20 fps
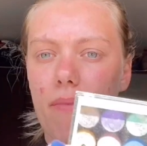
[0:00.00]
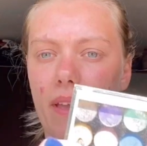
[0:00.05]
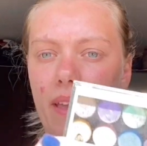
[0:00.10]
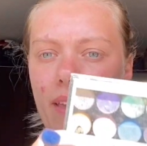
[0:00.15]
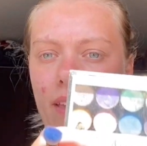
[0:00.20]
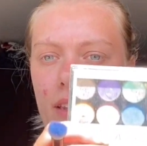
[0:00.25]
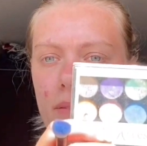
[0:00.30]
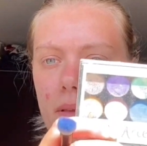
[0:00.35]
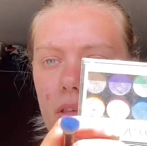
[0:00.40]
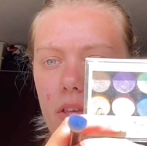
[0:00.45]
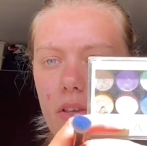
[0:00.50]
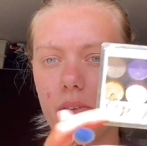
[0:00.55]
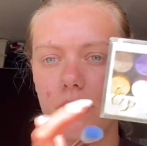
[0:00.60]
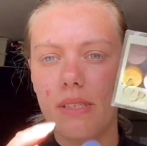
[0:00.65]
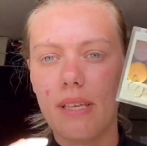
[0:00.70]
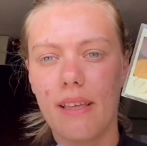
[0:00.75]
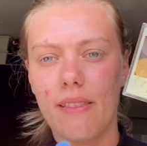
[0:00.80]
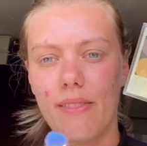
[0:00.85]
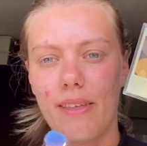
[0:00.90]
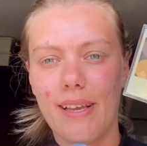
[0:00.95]
going to be
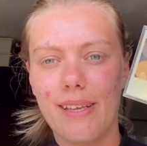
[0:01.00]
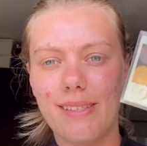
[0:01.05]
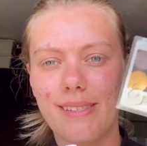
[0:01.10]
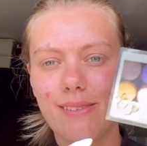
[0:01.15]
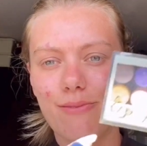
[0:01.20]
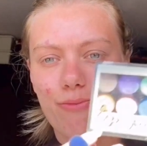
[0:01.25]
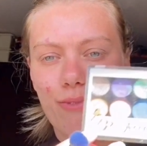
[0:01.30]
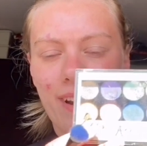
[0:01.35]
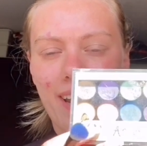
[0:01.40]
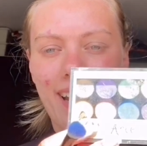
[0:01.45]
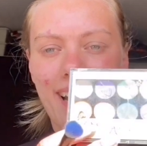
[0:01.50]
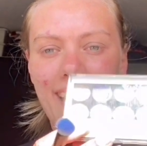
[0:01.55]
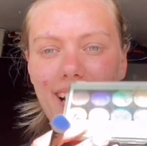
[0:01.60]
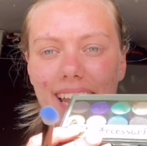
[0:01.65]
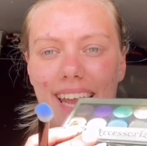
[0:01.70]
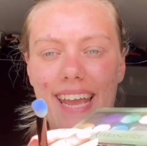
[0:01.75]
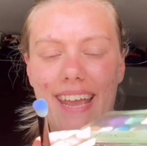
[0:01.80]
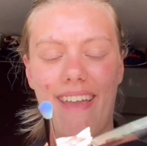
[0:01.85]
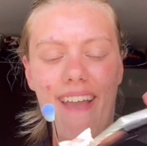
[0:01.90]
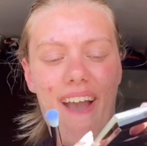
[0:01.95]
using this
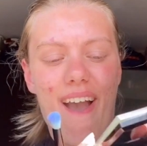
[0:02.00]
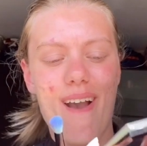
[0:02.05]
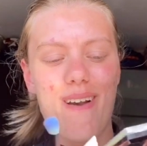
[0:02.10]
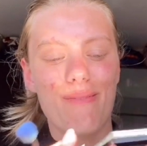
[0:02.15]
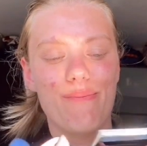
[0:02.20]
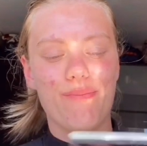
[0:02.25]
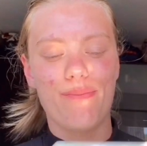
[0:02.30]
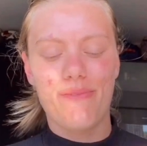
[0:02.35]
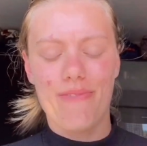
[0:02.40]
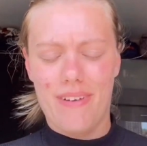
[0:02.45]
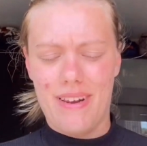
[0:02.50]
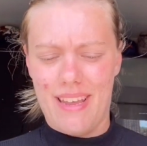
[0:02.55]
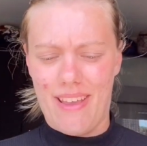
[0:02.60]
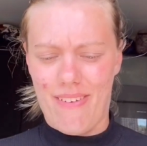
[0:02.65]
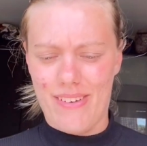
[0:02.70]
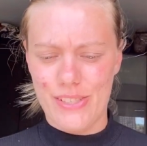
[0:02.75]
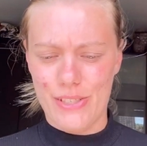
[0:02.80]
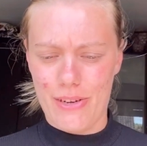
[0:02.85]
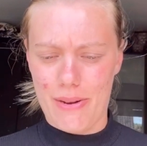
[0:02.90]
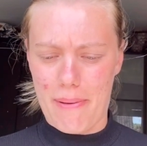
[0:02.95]
really funny
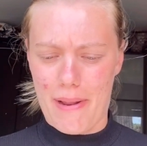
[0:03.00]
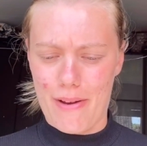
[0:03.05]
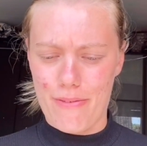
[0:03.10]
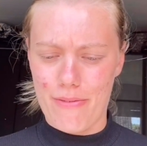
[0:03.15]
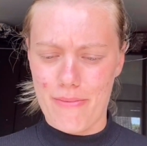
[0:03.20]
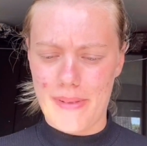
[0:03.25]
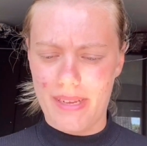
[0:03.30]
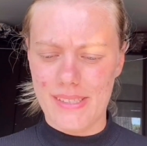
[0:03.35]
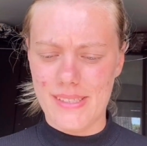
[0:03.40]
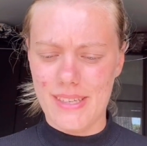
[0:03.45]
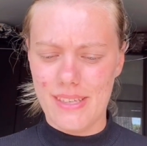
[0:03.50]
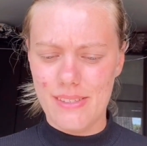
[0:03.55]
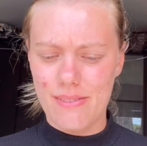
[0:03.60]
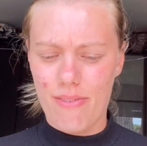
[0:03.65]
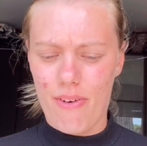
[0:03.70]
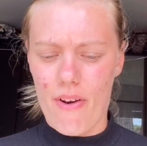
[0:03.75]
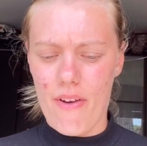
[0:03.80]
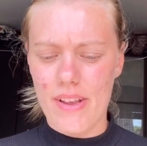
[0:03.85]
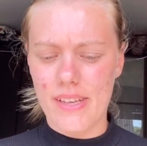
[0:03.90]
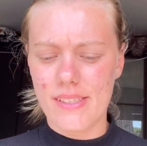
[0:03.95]
eyeshadow palette from
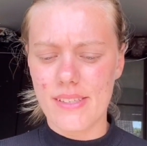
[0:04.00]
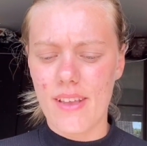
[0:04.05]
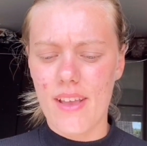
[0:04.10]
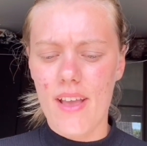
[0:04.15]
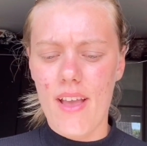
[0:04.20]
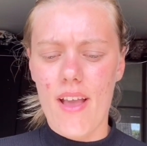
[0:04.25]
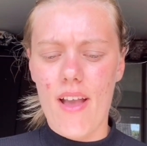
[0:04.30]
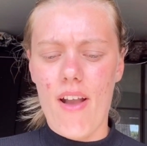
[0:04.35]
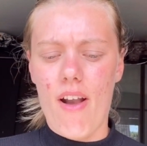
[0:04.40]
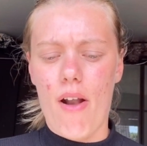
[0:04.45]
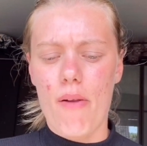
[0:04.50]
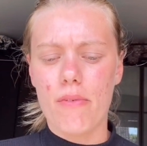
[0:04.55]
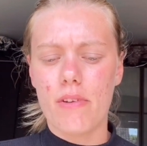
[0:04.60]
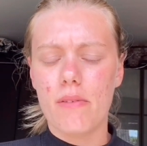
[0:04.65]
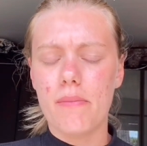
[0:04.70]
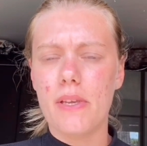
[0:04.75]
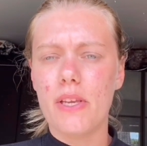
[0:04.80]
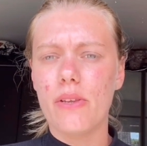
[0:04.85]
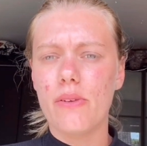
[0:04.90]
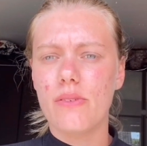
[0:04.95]
Accessorize. I'm going
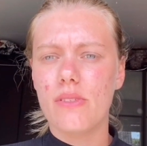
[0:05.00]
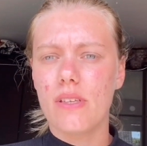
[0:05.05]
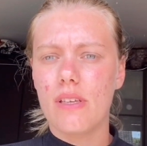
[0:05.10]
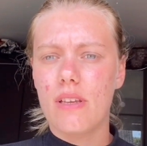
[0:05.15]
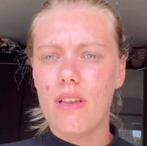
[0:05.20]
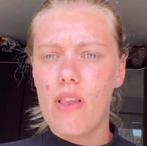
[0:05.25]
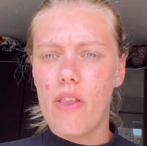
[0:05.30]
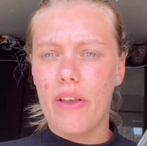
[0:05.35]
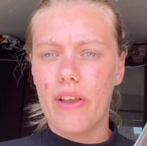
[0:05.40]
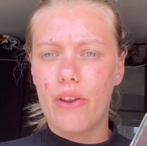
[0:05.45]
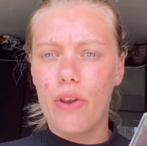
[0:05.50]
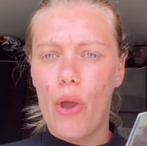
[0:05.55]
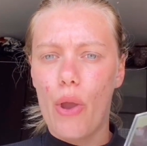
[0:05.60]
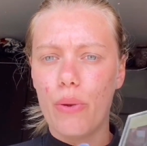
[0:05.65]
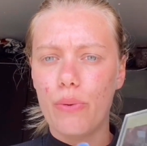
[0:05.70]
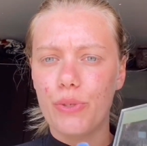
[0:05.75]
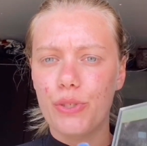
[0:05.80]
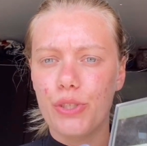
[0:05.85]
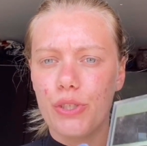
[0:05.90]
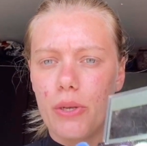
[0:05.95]
to be using like an
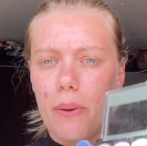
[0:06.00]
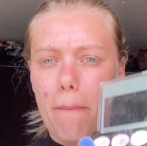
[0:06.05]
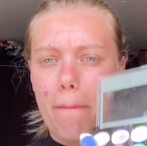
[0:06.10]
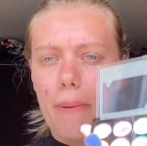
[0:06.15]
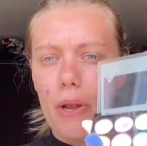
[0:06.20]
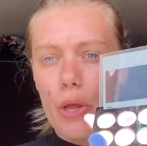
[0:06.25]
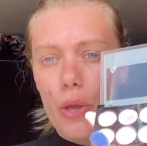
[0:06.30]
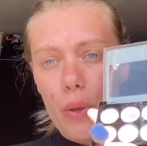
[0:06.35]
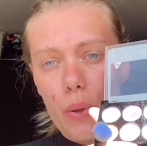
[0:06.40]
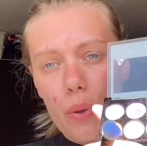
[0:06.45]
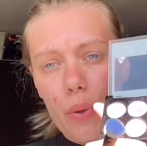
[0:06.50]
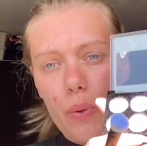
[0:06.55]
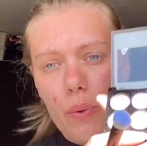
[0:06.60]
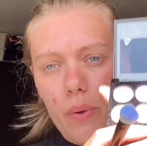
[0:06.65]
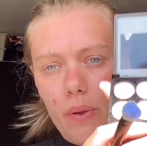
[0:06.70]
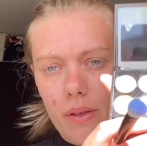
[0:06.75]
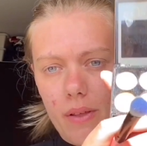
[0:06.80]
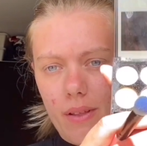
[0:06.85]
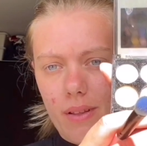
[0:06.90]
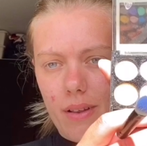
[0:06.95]
ocean blue,
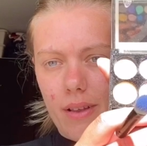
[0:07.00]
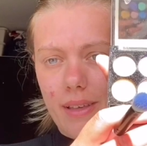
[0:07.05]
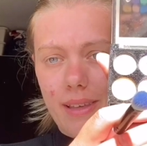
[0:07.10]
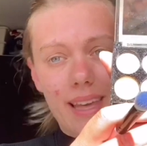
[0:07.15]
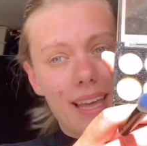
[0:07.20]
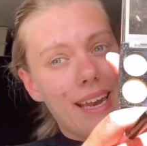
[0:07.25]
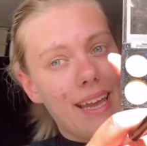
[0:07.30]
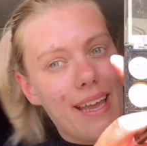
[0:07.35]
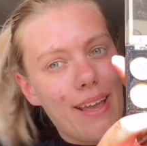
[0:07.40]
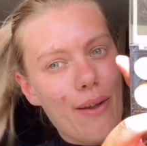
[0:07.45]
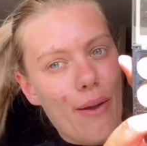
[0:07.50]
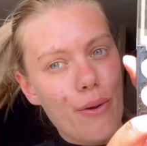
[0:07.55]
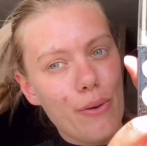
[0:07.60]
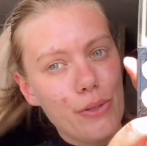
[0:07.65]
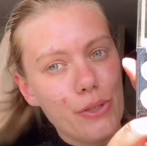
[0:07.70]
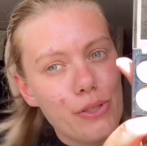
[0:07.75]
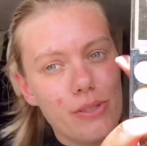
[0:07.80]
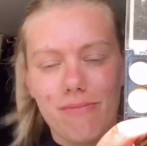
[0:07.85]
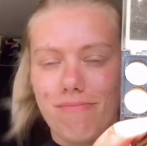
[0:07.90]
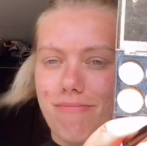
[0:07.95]
get it,
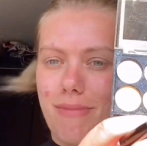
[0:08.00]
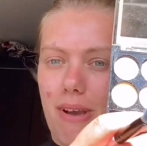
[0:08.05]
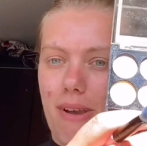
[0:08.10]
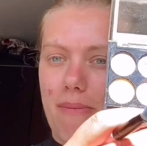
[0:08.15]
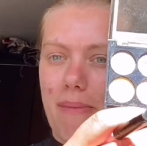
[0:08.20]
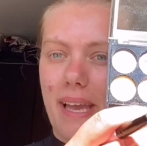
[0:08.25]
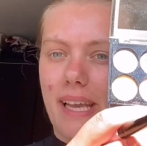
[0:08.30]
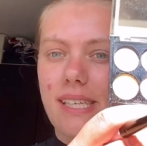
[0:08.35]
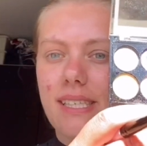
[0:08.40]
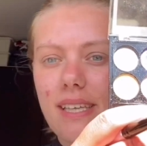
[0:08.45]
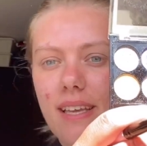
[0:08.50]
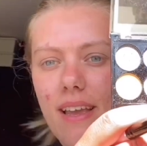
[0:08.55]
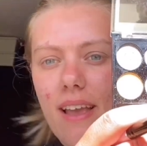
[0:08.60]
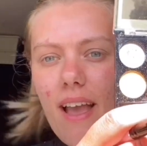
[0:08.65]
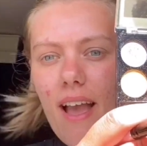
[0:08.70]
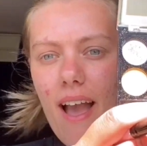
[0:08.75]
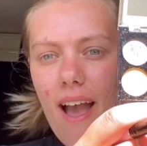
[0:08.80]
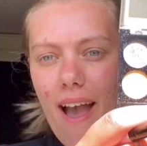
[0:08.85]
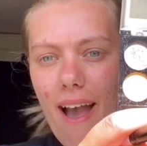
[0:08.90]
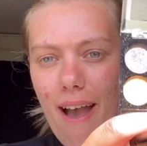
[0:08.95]
ocean mermaid,
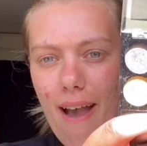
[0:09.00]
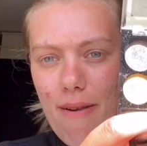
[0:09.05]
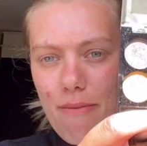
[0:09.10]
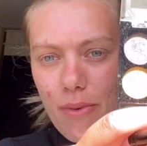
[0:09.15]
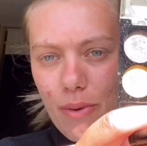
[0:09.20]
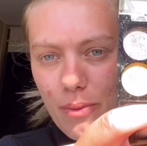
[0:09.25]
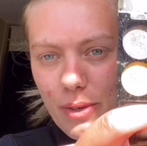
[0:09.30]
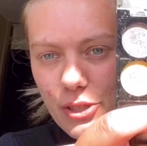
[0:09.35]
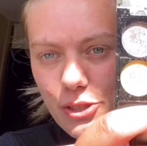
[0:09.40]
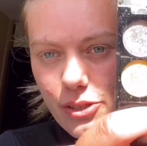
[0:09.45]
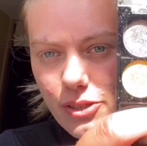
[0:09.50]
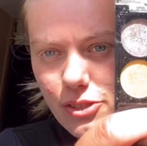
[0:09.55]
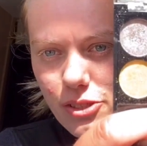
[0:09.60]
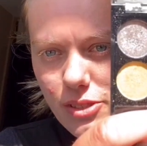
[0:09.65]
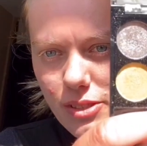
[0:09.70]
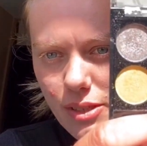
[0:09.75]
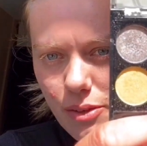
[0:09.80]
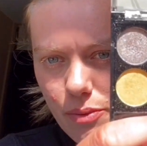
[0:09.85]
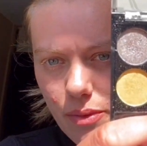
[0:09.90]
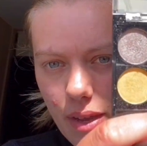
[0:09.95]
which you can
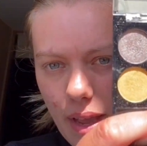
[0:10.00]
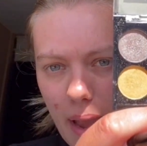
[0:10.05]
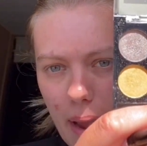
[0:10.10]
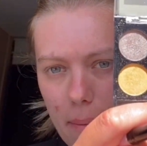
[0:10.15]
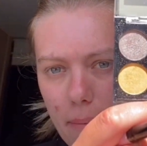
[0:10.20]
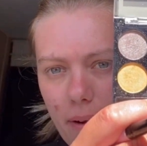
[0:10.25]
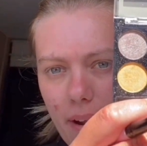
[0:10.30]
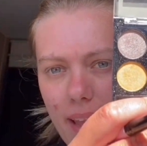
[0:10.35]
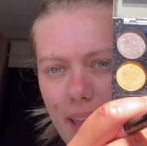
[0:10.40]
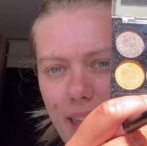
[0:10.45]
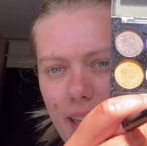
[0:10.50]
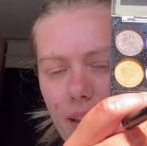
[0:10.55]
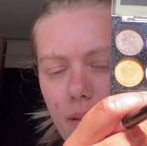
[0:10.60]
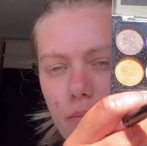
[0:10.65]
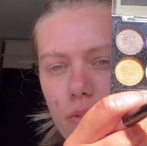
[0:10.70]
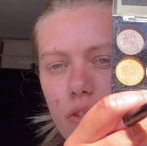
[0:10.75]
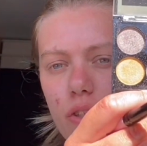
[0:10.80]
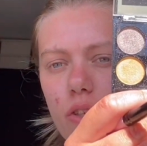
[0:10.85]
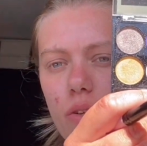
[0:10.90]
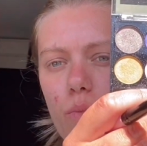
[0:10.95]
just see on the camera here, and I'm
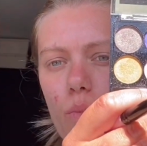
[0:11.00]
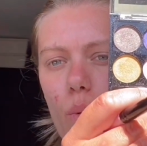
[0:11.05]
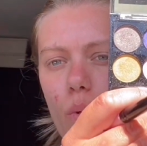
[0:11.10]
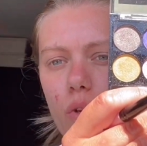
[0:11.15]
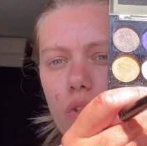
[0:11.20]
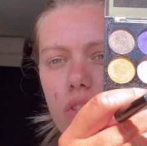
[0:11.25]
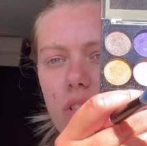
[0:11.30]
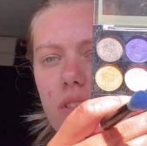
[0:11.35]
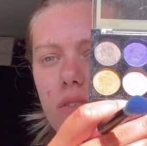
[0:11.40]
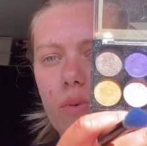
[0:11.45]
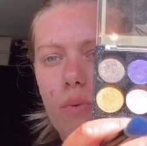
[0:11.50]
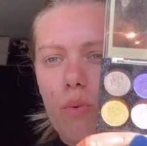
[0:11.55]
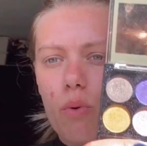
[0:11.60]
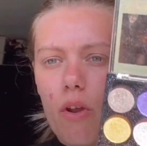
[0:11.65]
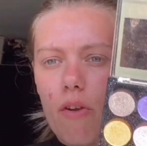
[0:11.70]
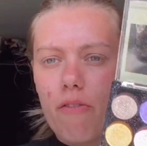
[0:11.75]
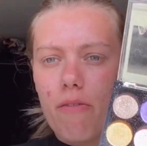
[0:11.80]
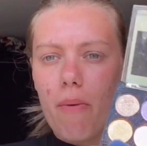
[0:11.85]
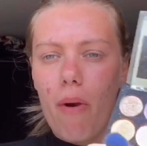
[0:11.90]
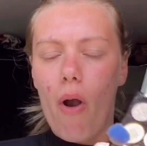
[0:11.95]
just going to wash this all
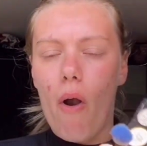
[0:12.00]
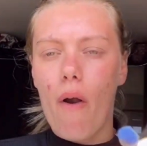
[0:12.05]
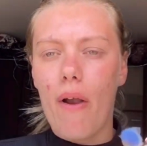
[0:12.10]
over my